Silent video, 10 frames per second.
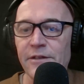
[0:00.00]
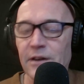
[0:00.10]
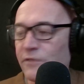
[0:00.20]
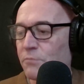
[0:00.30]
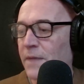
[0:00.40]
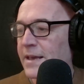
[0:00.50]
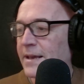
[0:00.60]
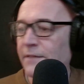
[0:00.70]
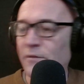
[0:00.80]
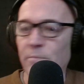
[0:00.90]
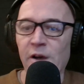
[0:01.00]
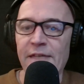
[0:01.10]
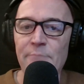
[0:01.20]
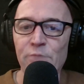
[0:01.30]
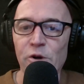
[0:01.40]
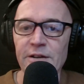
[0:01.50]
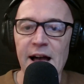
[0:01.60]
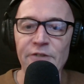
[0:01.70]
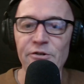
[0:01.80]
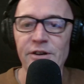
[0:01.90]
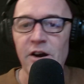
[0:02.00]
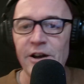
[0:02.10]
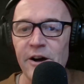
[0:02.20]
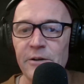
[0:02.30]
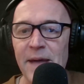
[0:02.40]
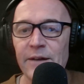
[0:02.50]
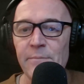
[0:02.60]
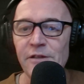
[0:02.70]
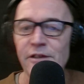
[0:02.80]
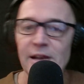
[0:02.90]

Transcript: And if you buy that product at £199 a month,